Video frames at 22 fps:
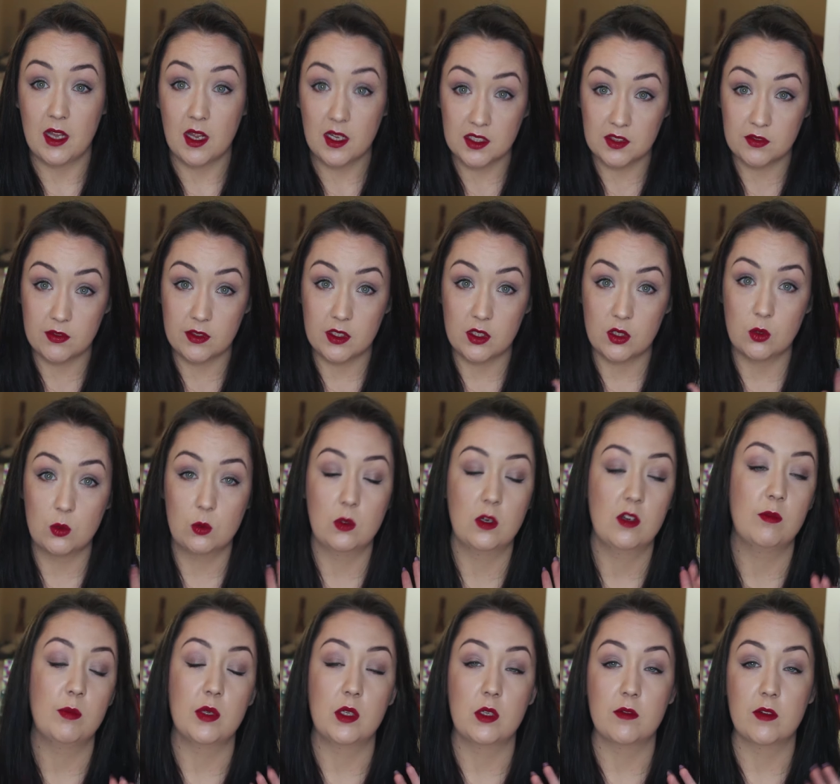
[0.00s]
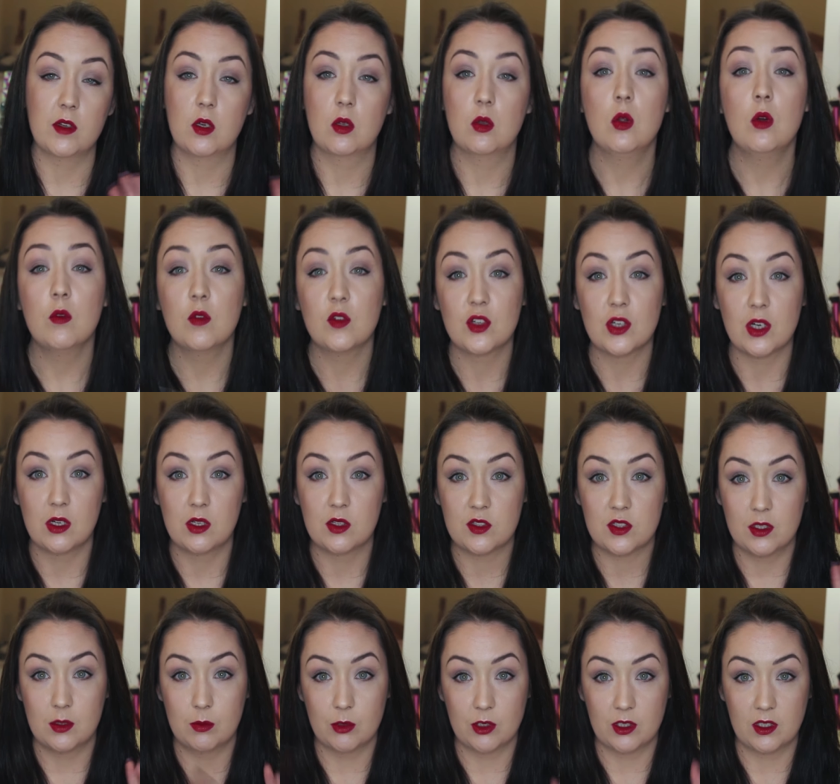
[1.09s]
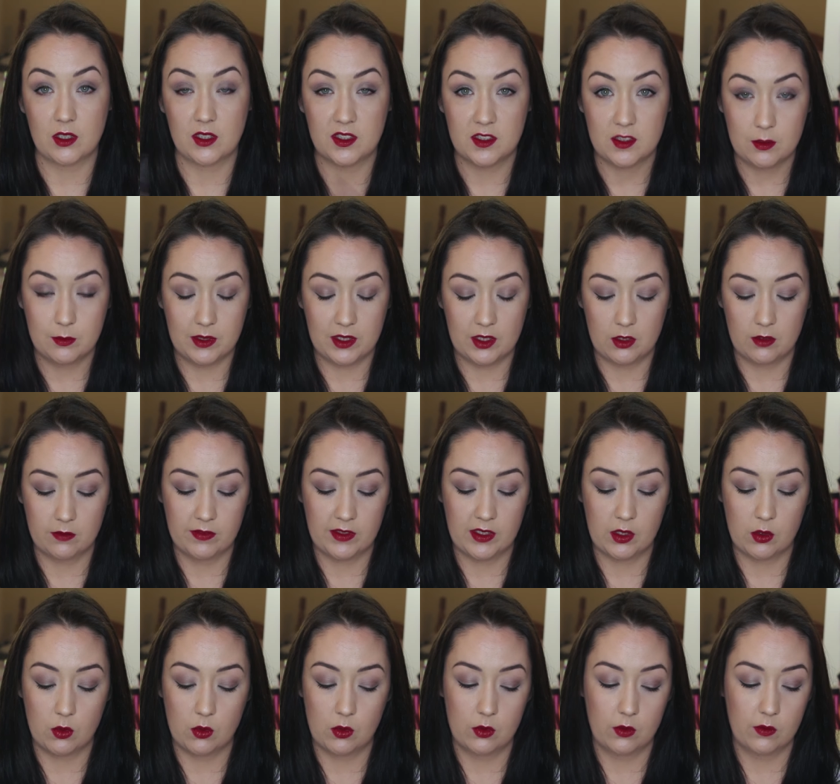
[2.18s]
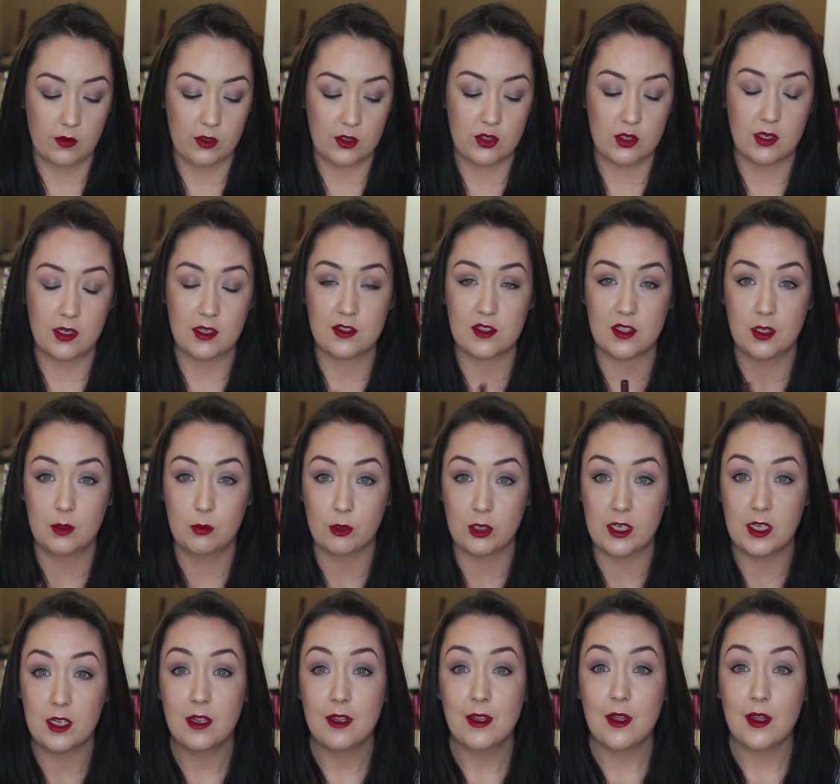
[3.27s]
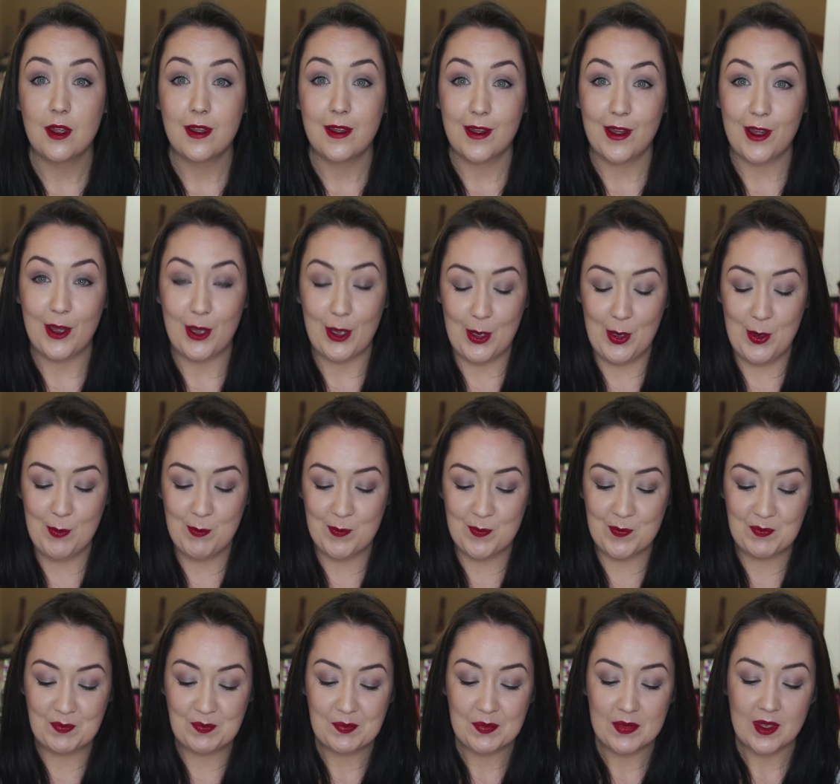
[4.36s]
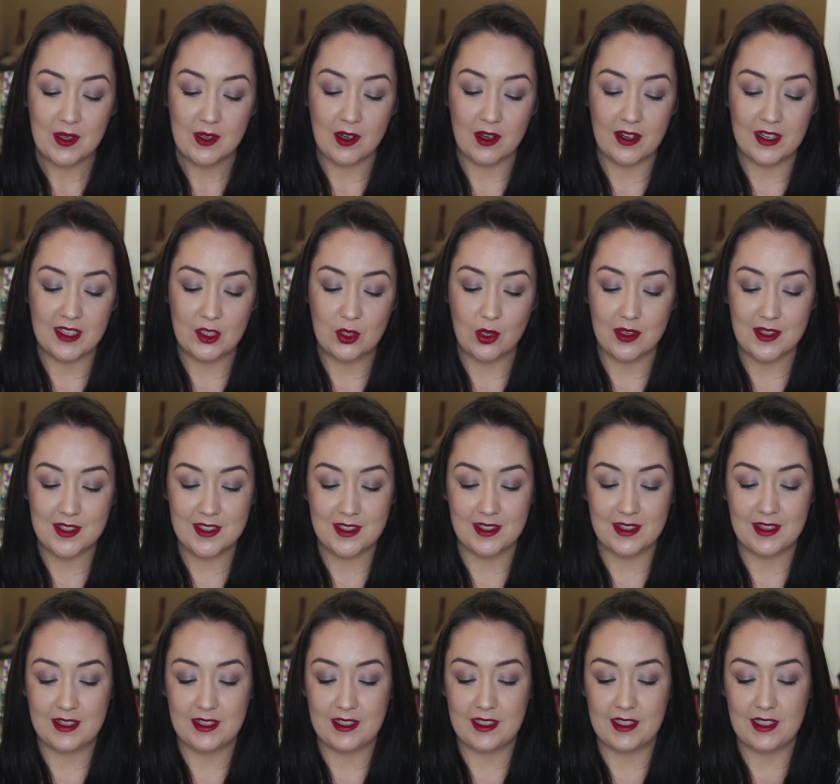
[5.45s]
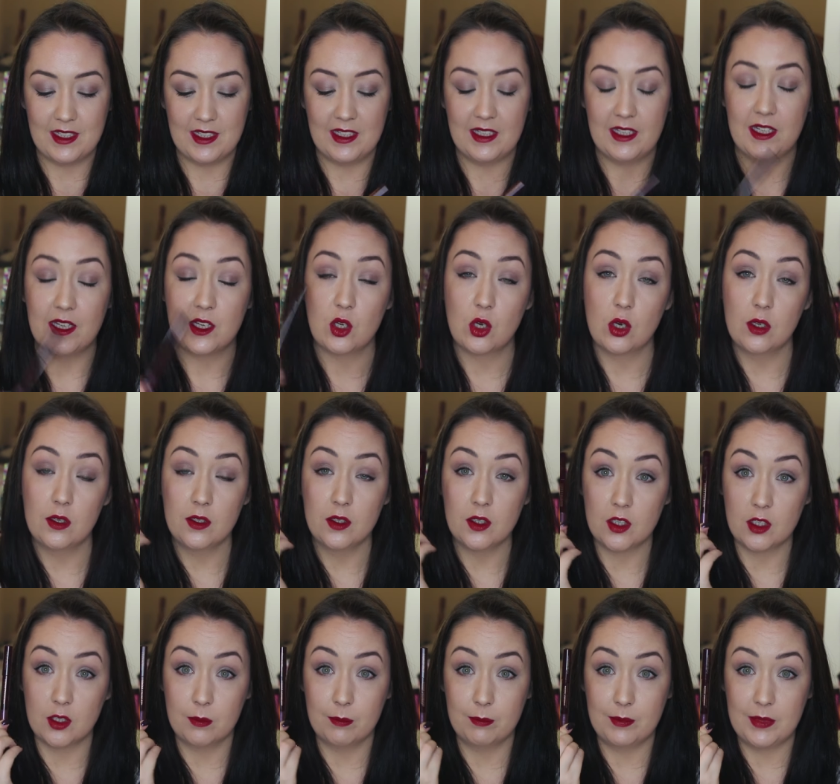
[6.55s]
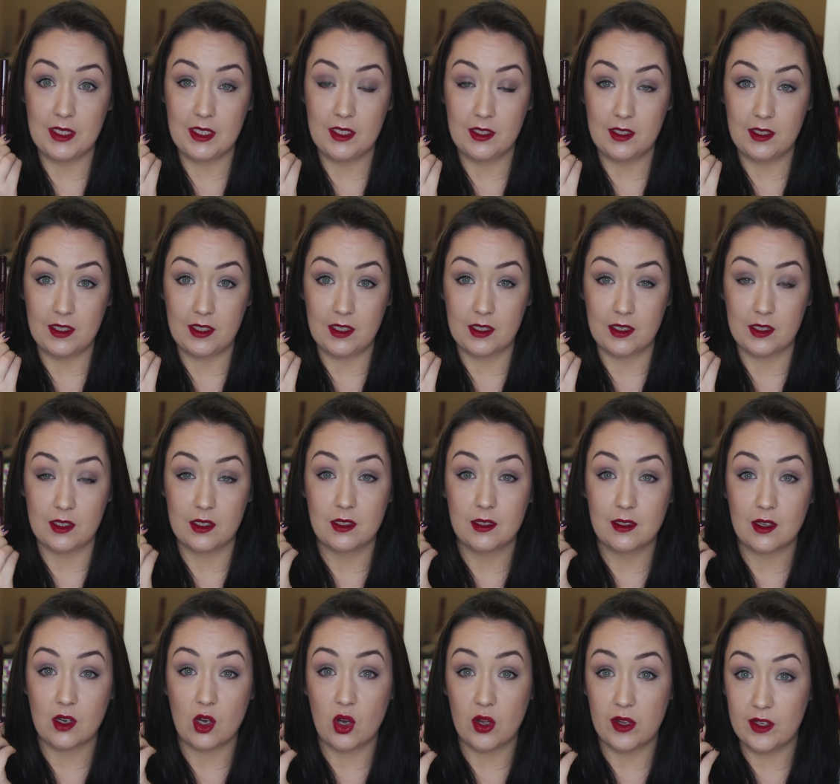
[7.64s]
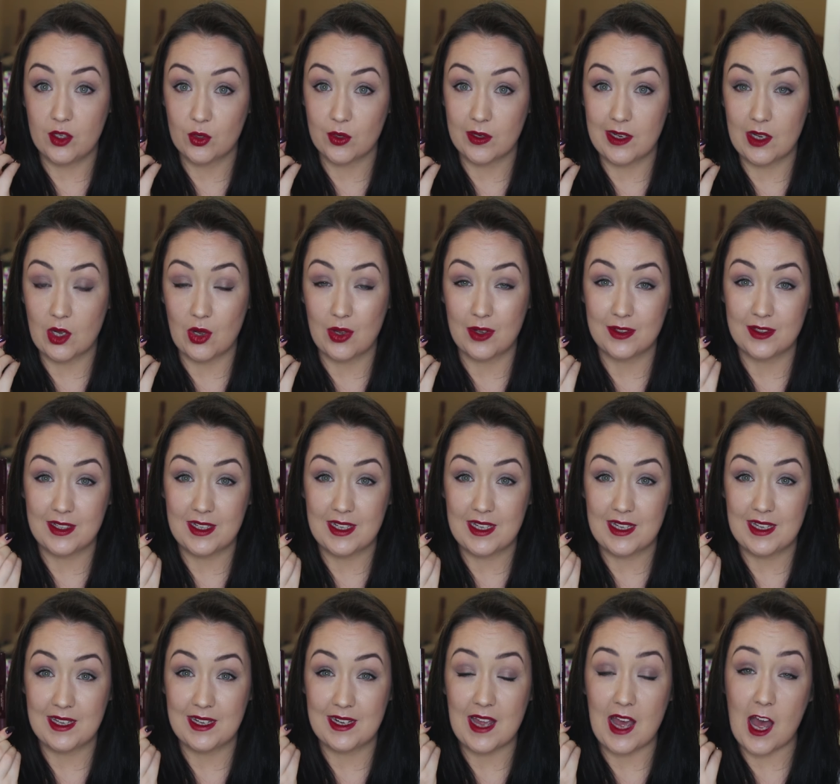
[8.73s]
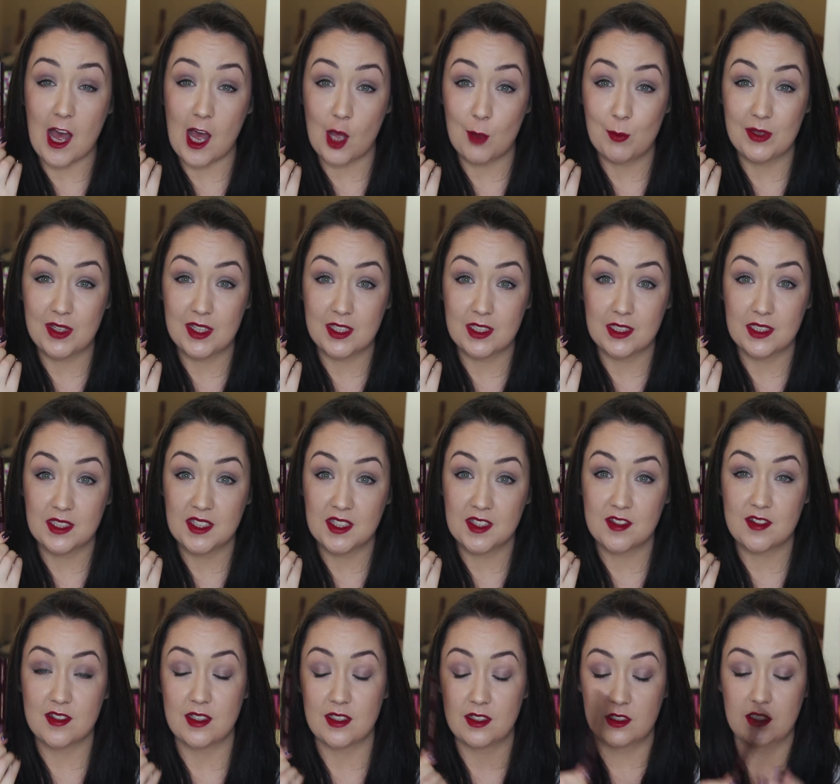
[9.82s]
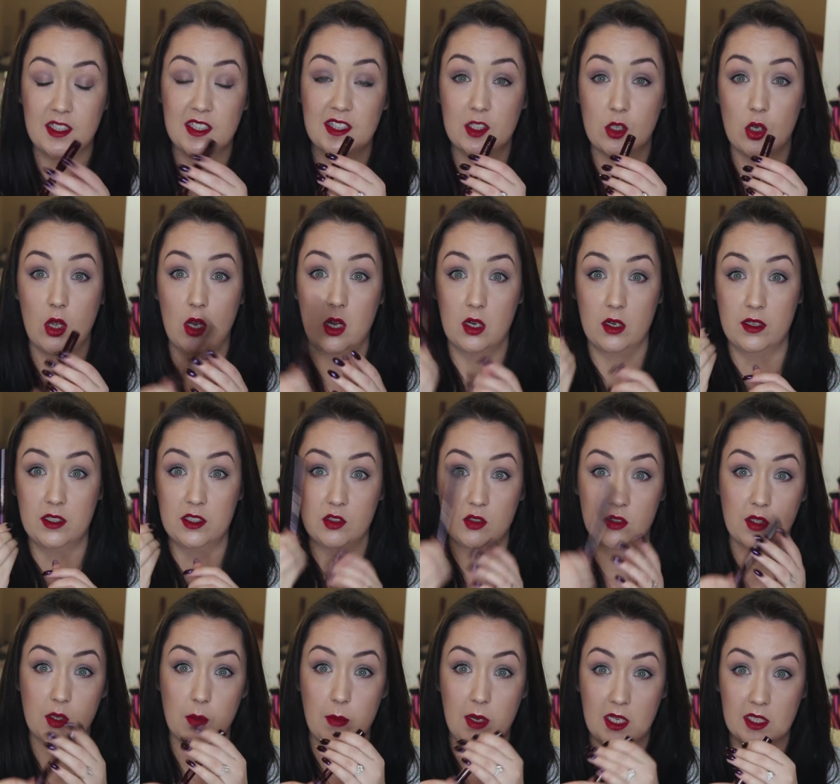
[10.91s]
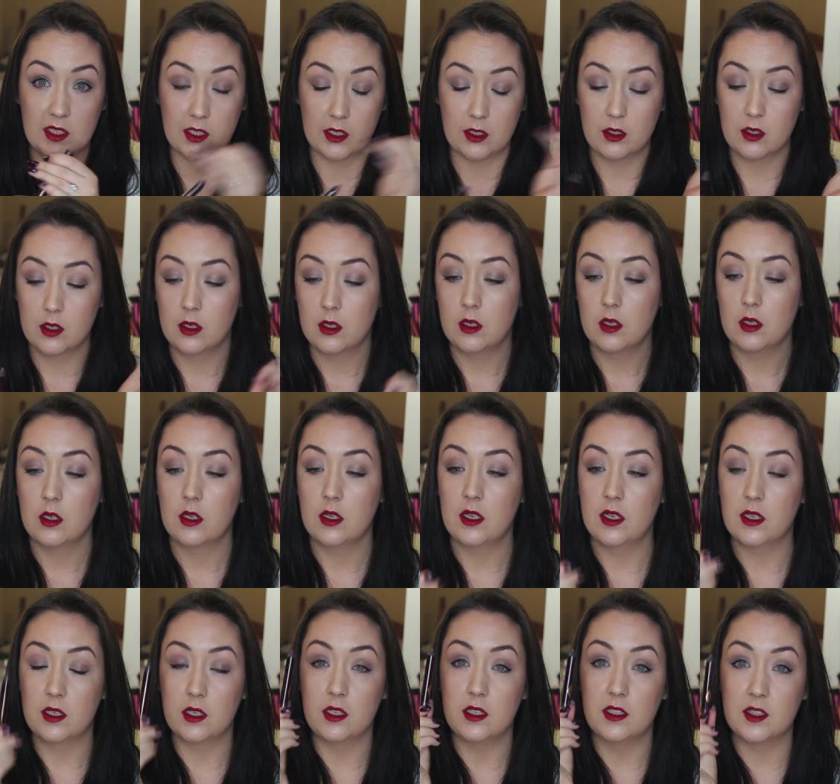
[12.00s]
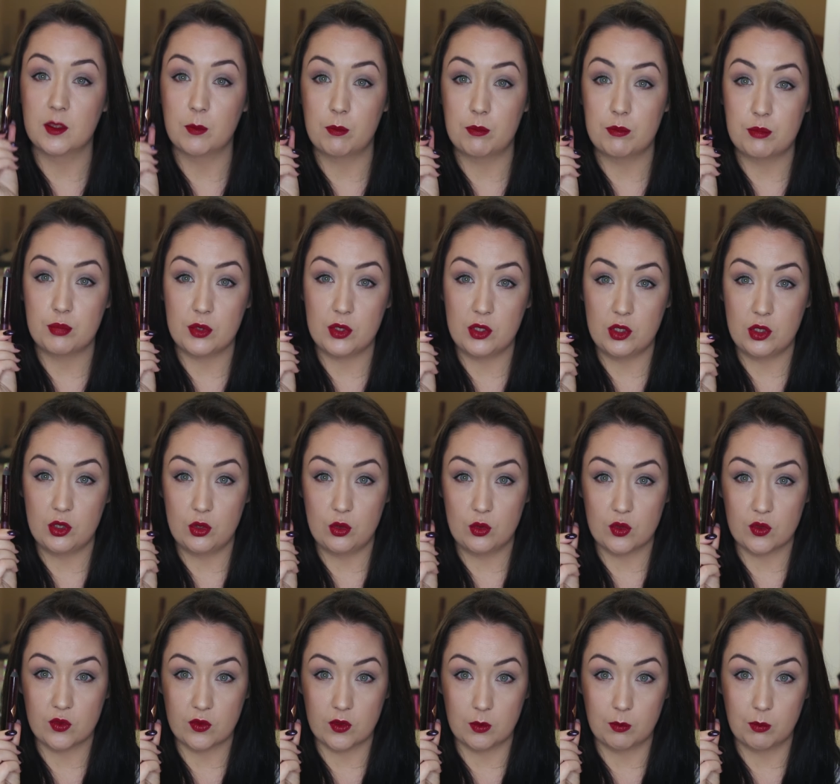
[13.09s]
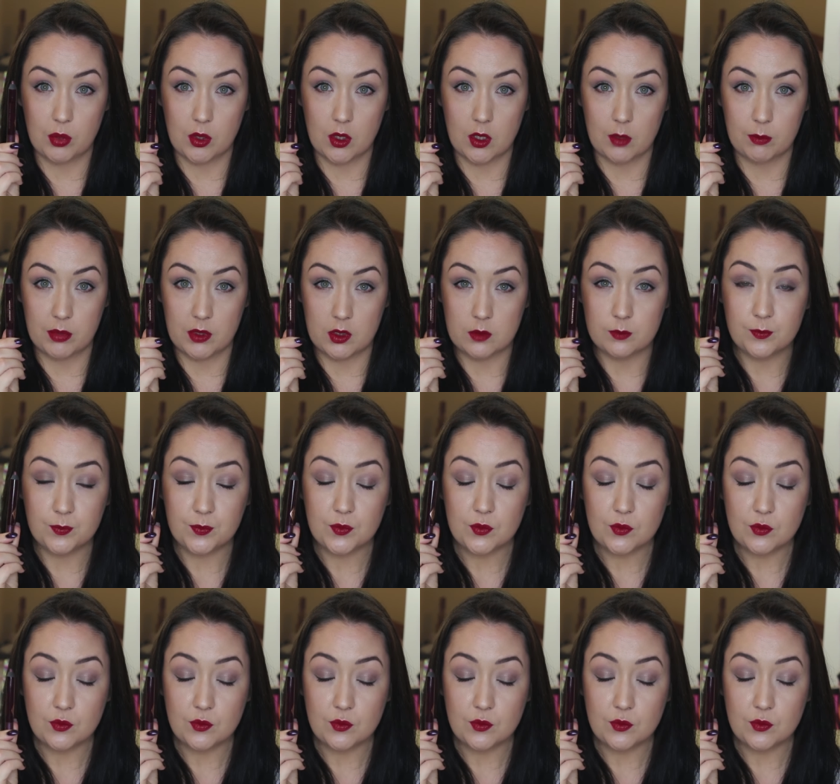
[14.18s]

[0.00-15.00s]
last video, I've been loving all over Charlotte Tilbury and I've still been loving all over Charlotte Tilbury. Um, I got the colour Chameleon Eye Crayon in Amethyst and this colour is amazing. It is a beautiful purple.